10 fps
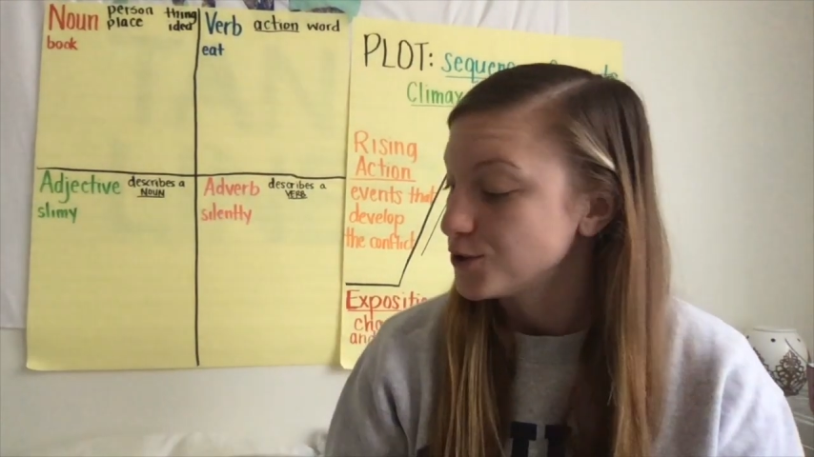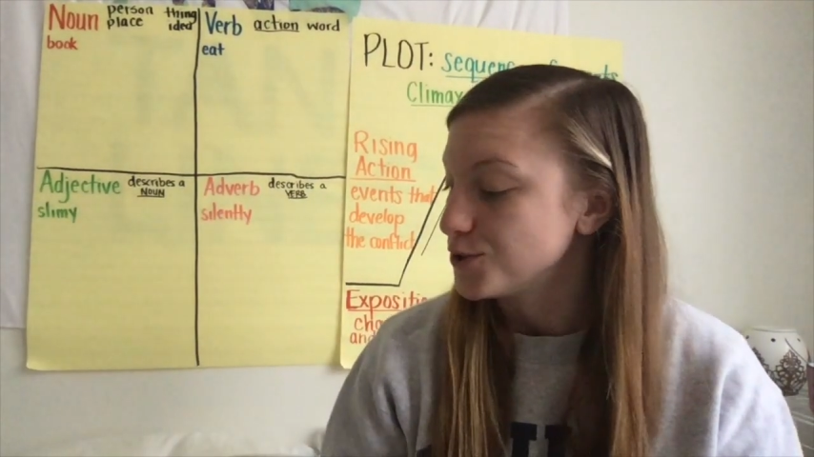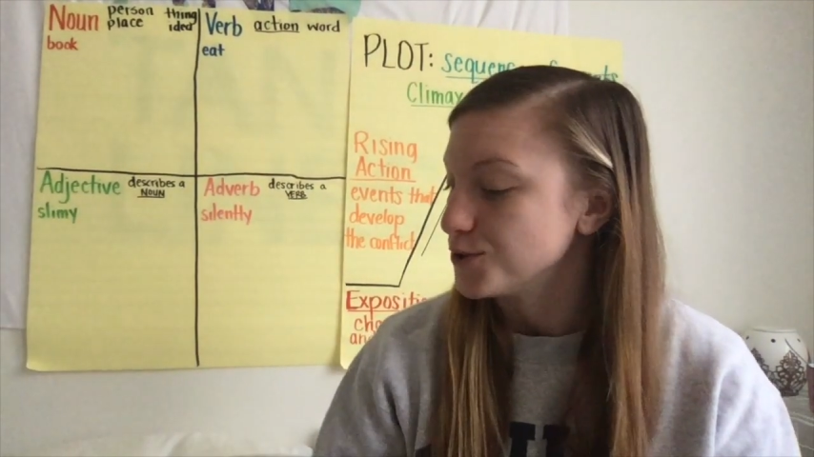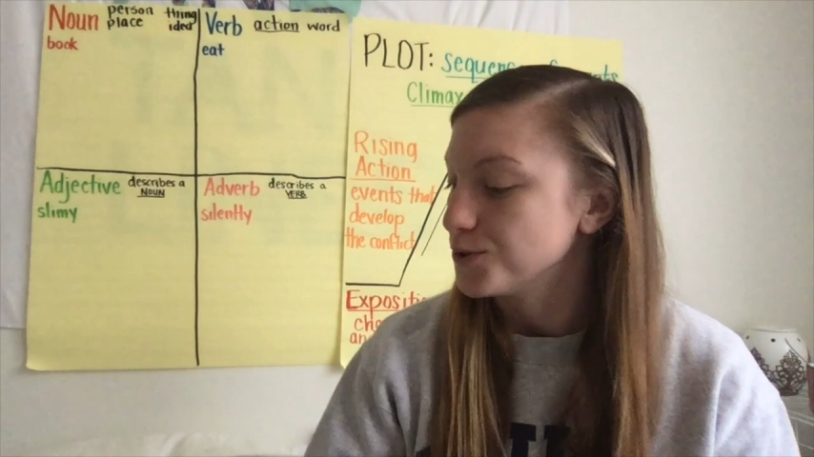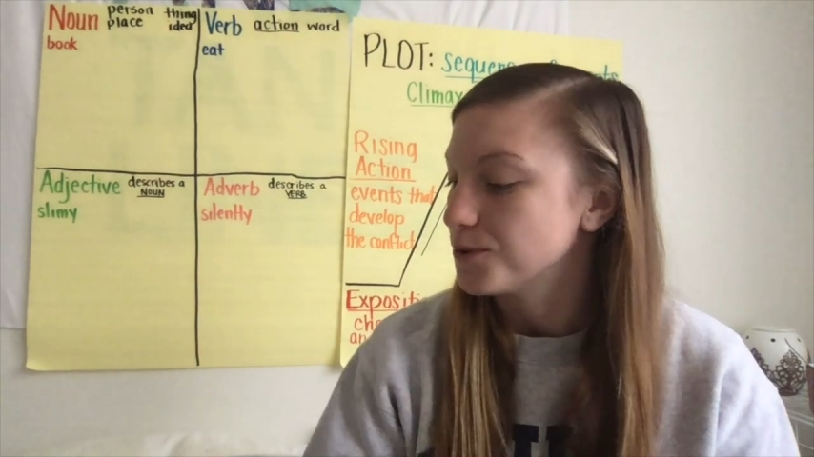
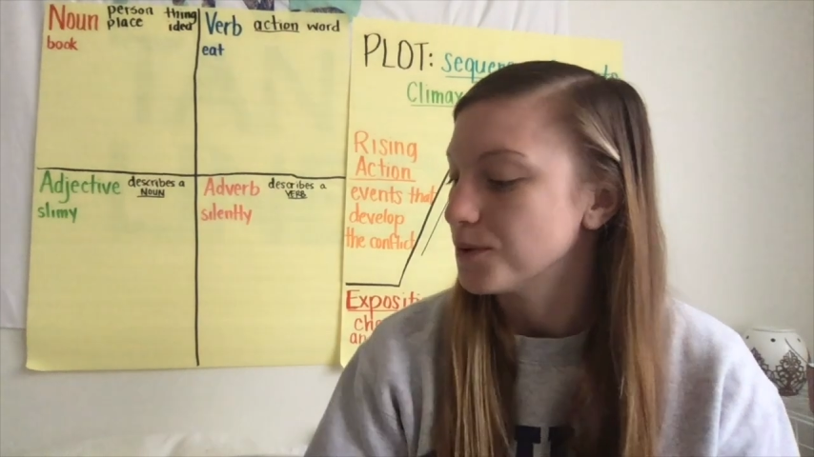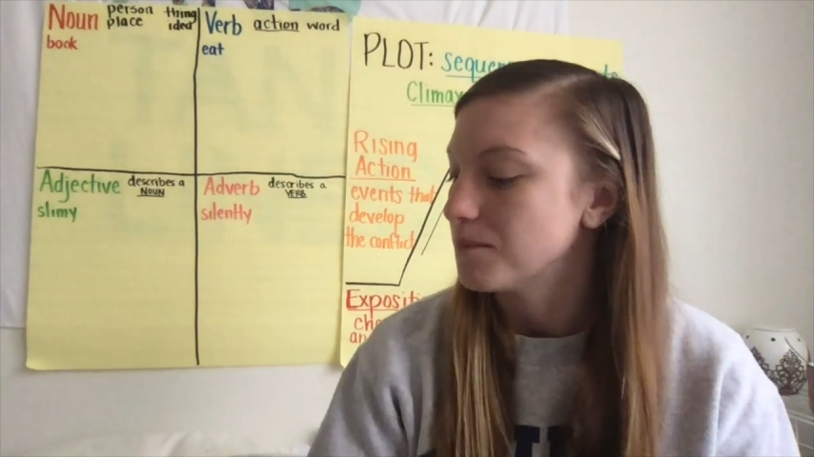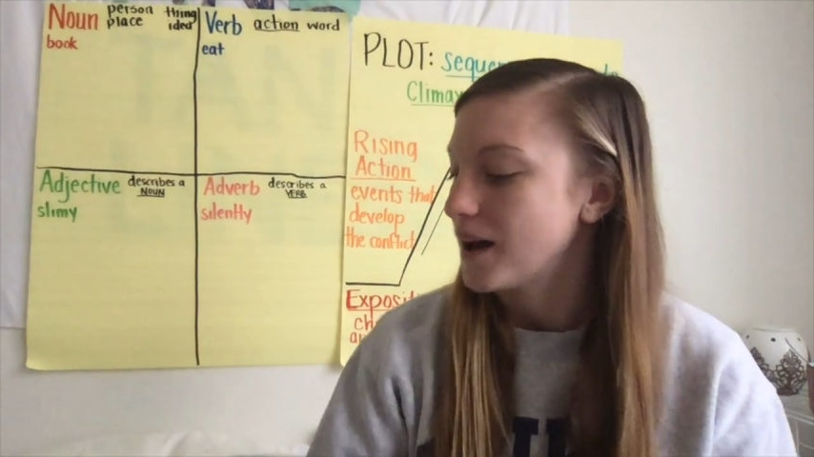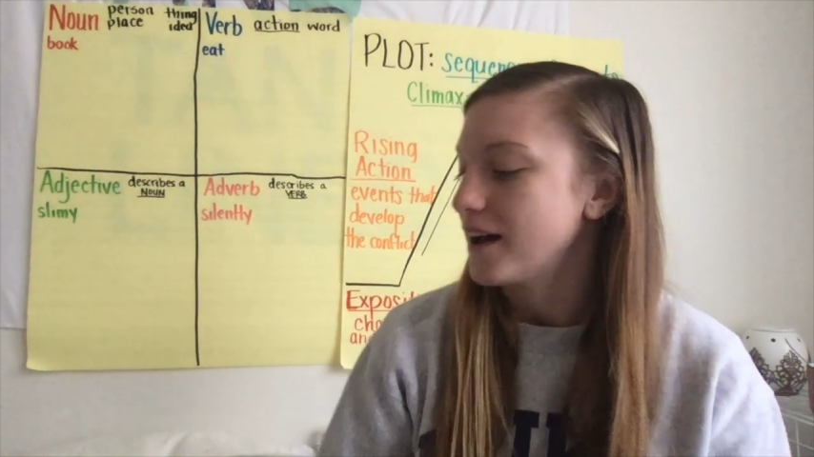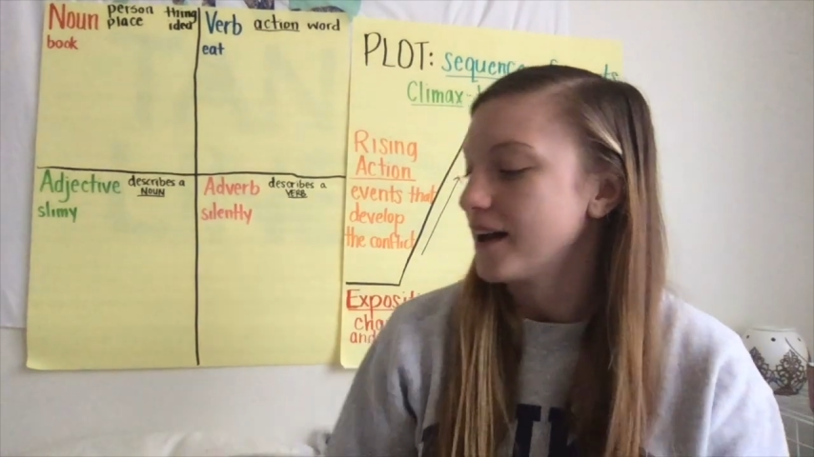to
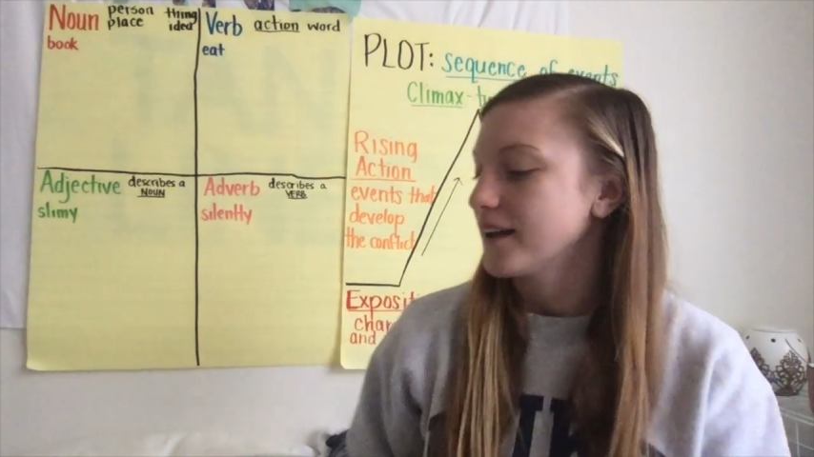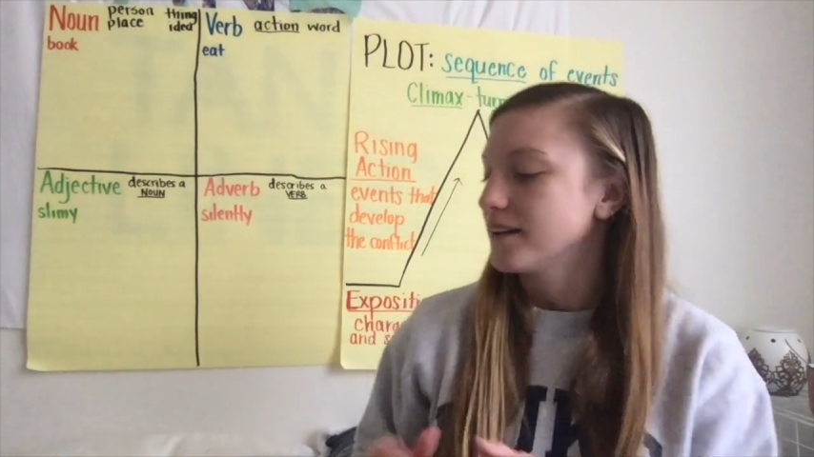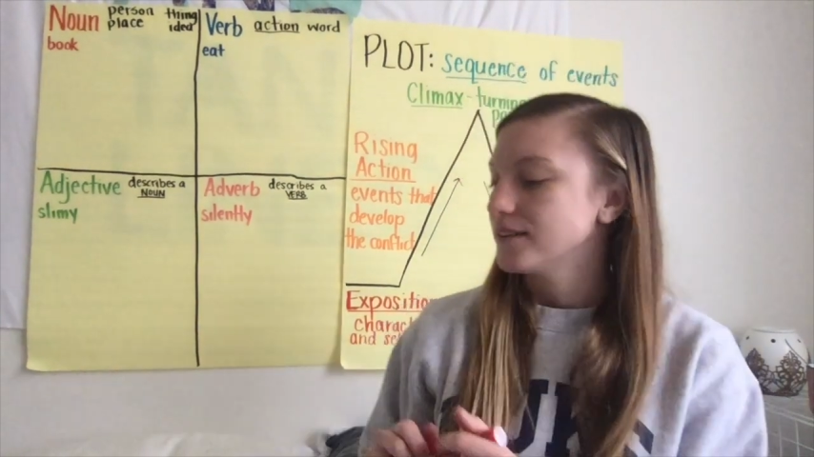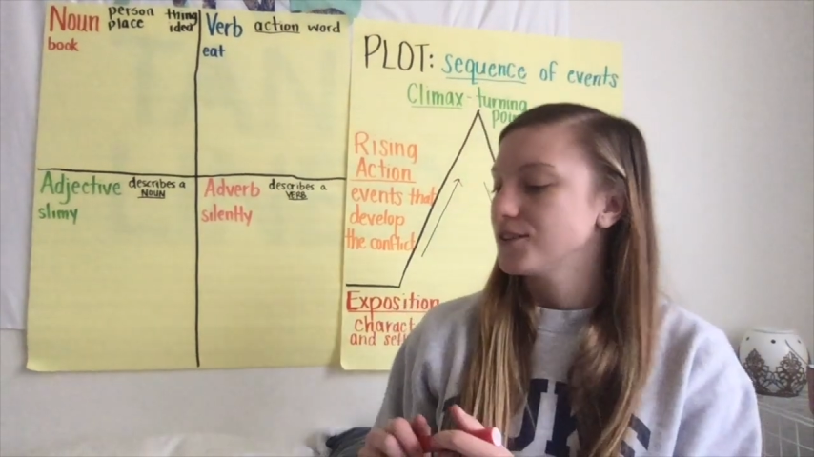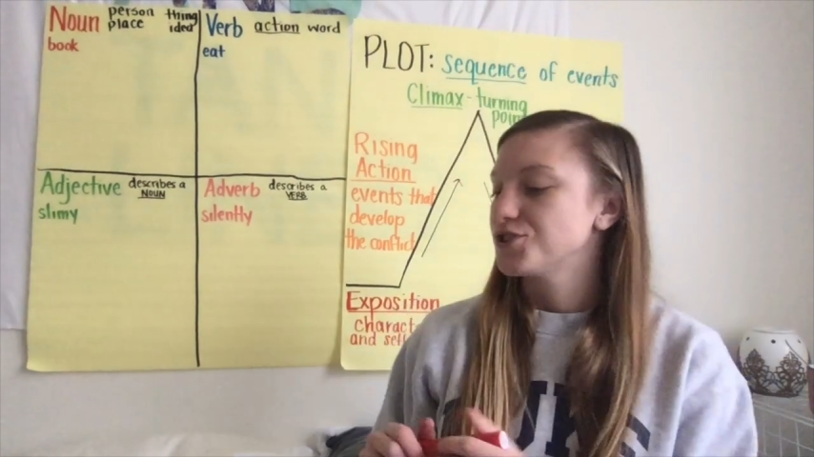my